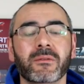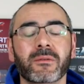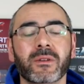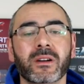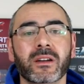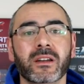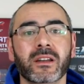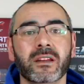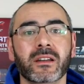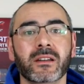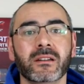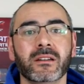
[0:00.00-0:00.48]

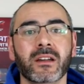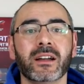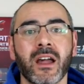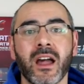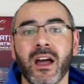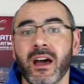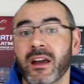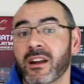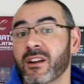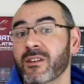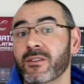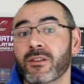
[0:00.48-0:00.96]
We
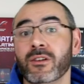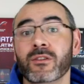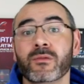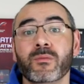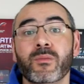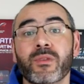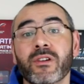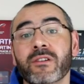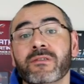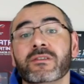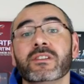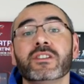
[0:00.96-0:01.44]
are a
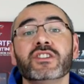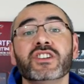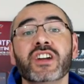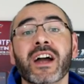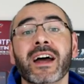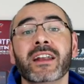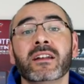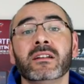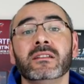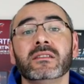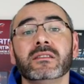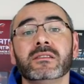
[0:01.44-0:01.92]
non-profit
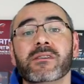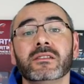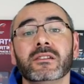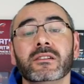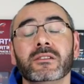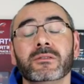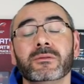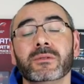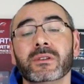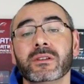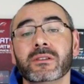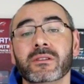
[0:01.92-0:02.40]
channel,
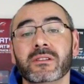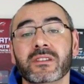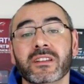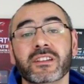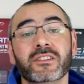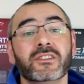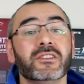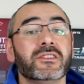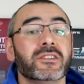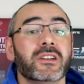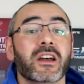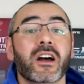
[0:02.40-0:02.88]
so
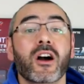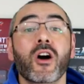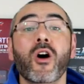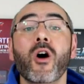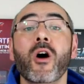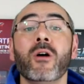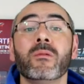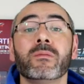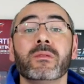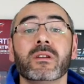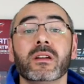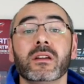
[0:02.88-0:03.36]
this is a
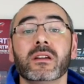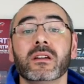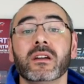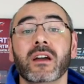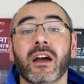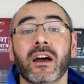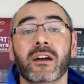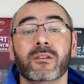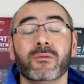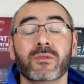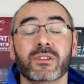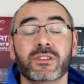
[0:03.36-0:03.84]
hobby
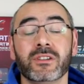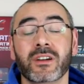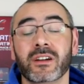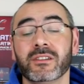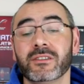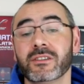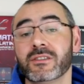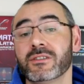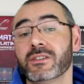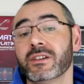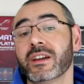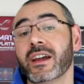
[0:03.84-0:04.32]
and we're trying
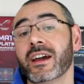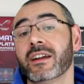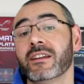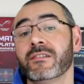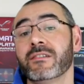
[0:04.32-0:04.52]
to share